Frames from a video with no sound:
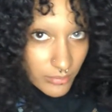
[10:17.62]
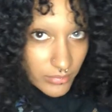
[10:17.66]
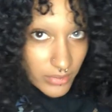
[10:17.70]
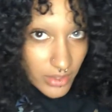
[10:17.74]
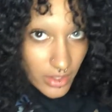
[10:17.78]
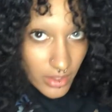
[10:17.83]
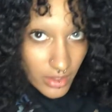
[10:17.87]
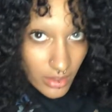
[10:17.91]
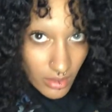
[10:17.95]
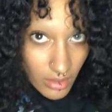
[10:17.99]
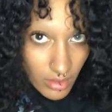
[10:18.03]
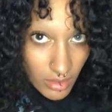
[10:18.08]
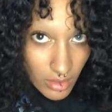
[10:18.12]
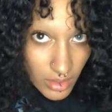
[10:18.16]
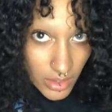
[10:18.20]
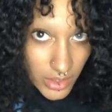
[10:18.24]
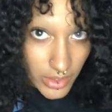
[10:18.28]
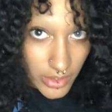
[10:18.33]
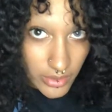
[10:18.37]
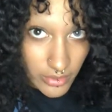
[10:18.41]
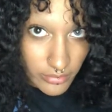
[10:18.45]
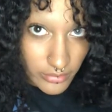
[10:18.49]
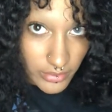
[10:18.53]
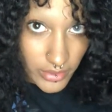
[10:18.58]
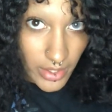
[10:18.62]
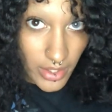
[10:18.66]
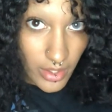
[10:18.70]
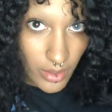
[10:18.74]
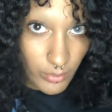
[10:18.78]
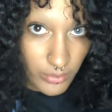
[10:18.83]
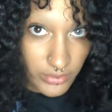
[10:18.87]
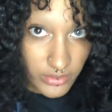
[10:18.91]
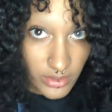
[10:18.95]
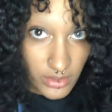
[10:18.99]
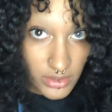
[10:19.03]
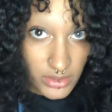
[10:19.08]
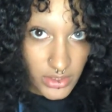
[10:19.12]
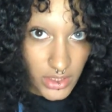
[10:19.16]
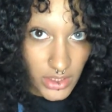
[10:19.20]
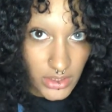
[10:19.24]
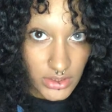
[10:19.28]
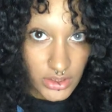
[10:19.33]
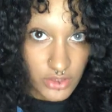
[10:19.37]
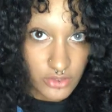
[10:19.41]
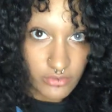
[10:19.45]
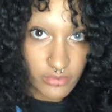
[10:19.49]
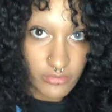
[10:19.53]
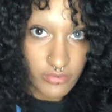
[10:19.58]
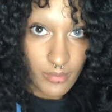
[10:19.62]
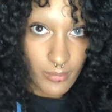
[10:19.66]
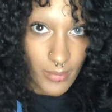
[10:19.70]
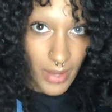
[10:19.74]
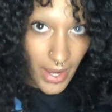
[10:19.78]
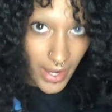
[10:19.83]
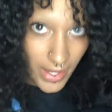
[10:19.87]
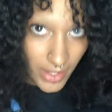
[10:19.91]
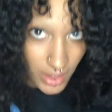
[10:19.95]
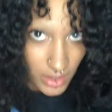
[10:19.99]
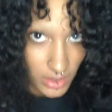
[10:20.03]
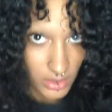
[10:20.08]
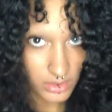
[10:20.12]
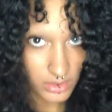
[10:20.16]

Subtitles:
thing here now with the sections on the back.